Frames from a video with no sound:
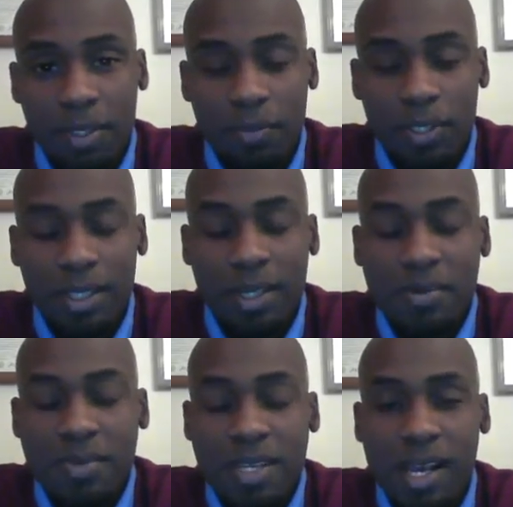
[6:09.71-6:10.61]
But what they
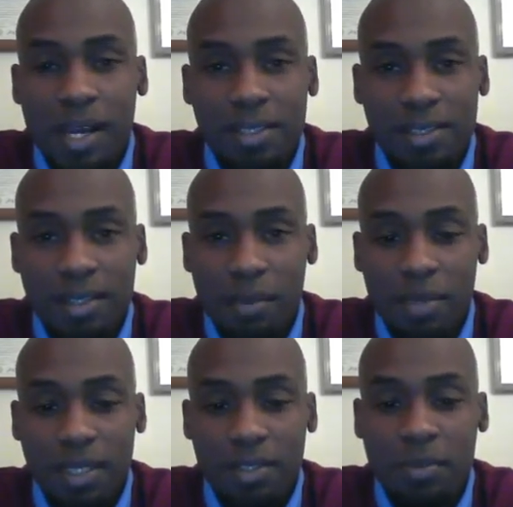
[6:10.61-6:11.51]
don't realize is that
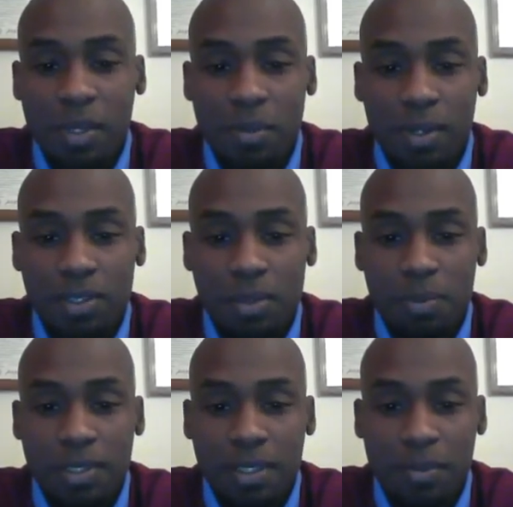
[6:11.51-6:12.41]
many of those people are just
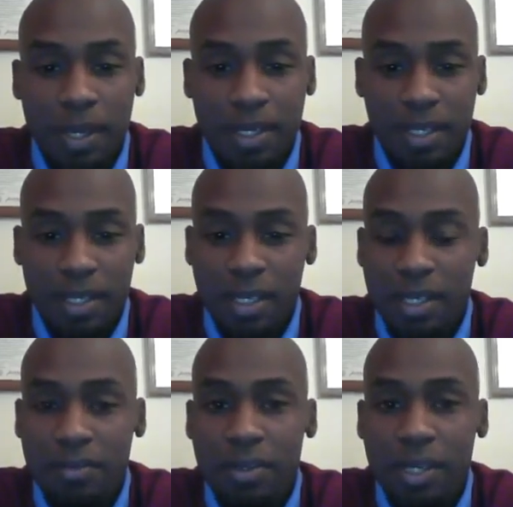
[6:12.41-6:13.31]
participating in an
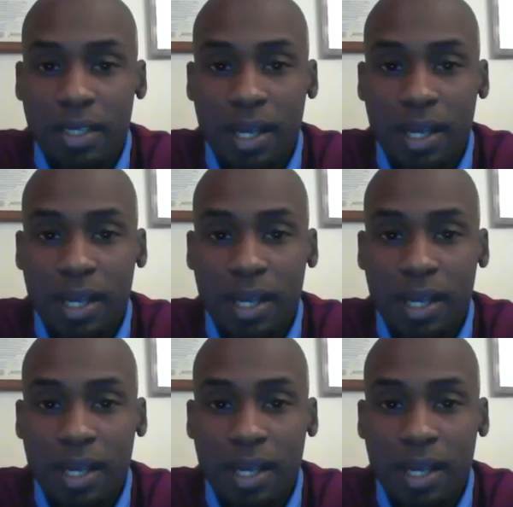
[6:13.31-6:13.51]
evil,